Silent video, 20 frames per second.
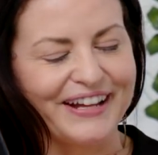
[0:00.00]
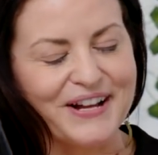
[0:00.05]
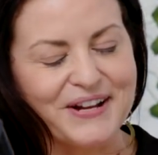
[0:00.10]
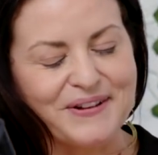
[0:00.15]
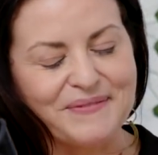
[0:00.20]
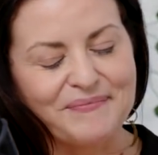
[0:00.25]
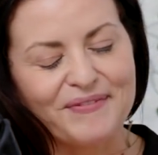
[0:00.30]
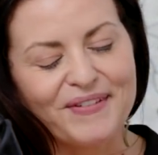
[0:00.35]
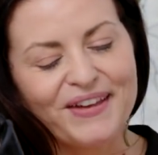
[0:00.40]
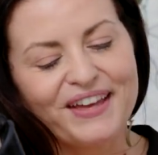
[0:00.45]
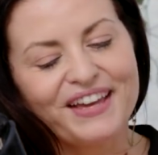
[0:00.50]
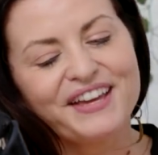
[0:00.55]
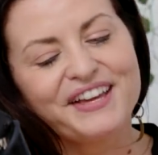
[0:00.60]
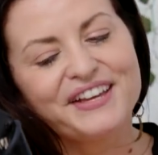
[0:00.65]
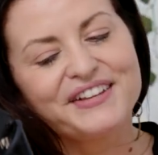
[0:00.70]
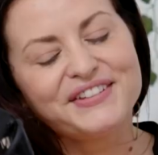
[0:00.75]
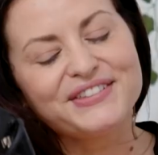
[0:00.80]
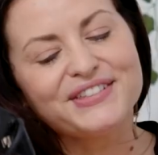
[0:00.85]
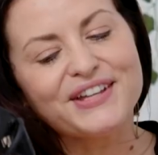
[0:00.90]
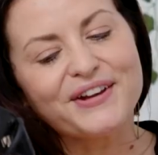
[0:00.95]
Um,
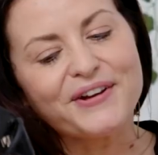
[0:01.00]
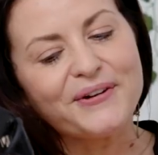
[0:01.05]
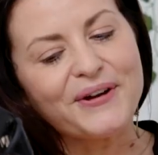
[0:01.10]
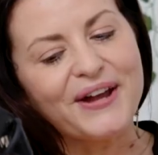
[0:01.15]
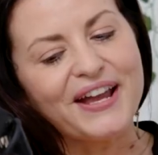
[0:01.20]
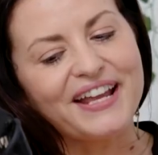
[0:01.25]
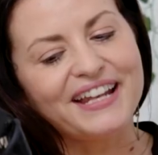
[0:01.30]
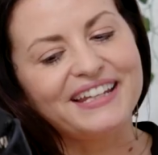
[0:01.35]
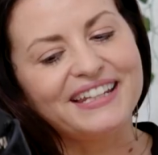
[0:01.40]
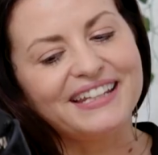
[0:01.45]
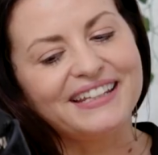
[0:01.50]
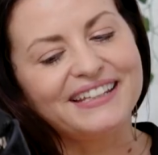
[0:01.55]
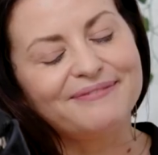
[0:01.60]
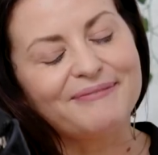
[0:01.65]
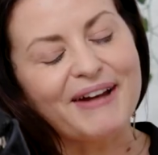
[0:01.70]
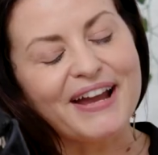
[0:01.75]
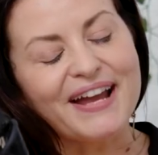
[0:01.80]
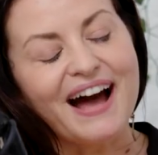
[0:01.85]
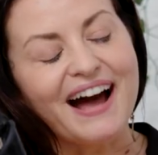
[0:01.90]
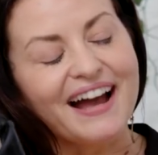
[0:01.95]
so, and
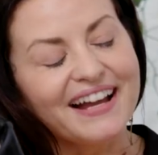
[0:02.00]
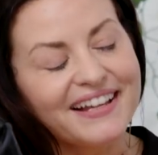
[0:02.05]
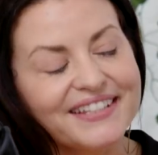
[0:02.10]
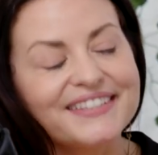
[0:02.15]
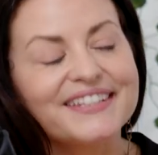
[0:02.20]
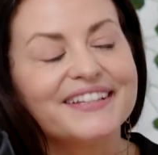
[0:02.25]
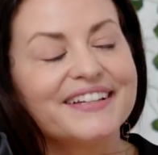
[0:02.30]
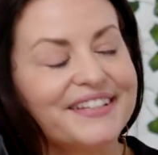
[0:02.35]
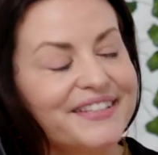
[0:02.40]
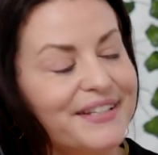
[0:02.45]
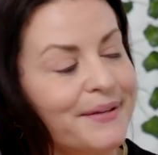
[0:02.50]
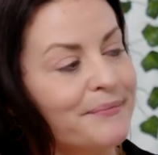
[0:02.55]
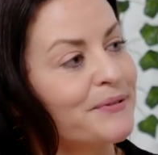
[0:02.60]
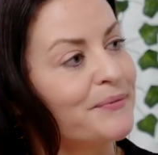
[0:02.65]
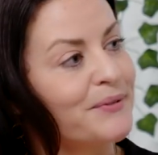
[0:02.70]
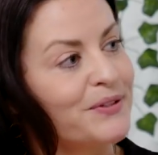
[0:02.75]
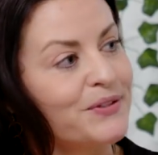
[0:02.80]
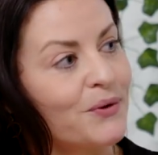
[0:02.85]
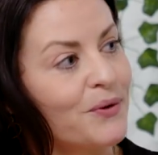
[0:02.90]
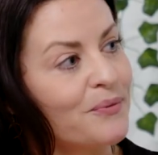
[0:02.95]
my highest selling
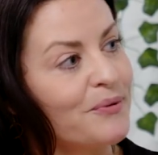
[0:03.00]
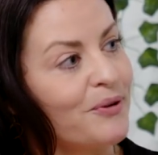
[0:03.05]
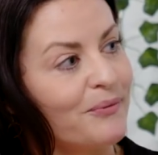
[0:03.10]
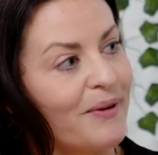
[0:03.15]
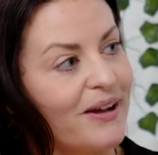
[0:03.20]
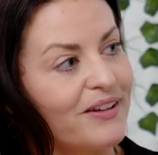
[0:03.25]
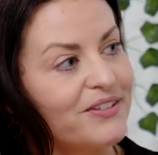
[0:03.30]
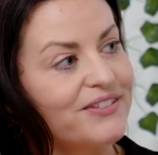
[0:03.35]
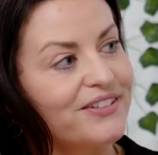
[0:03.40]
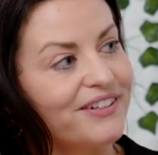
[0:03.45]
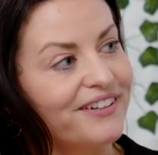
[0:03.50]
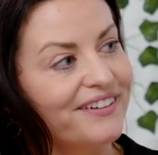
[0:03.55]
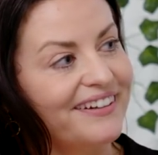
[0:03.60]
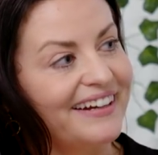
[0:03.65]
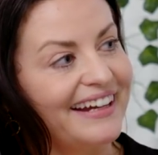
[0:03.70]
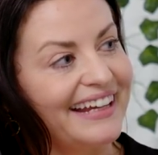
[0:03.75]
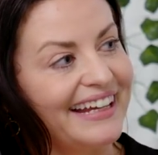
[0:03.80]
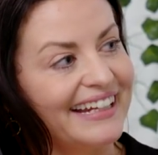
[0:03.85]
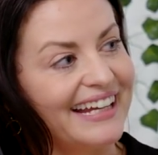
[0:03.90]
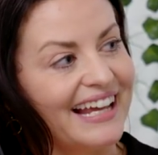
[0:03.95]
supplement is Hormone
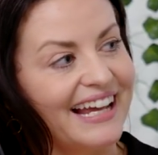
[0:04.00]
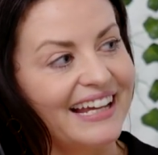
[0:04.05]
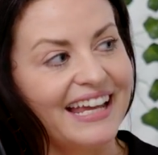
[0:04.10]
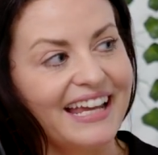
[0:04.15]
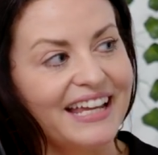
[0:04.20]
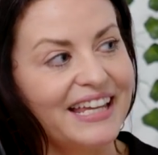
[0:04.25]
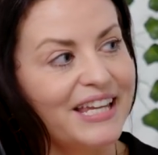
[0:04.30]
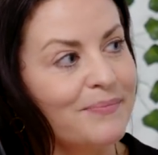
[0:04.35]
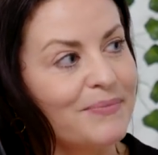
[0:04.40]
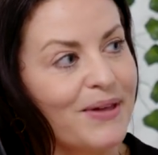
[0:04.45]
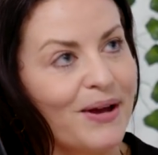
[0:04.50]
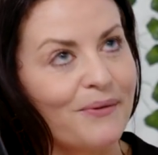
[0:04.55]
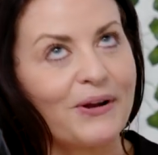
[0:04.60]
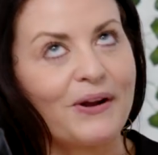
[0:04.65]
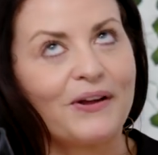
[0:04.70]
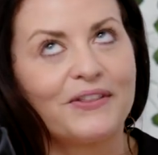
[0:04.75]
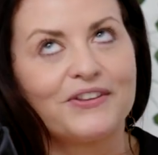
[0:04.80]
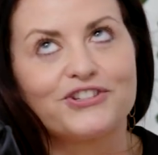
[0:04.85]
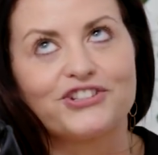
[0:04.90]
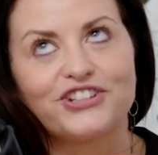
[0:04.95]
Master, and I can't keep that
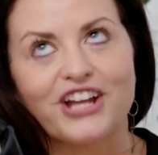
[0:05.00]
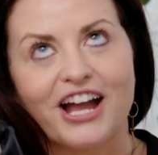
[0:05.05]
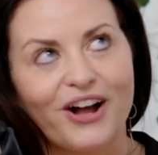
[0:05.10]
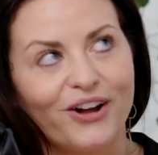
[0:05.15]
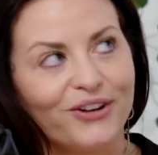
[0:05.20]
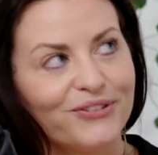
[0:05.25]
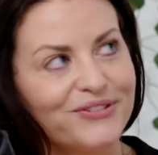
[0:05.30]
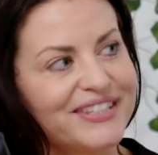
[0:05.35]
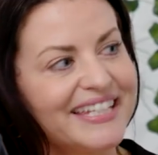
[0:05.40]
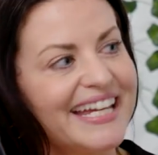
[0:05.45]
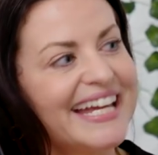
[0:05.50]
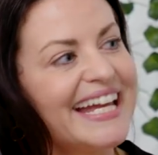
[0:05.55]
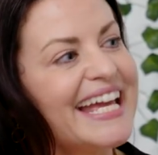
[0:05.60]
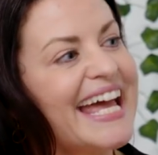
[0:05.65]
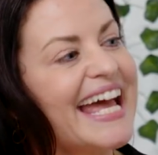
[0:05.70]
one on the shelves.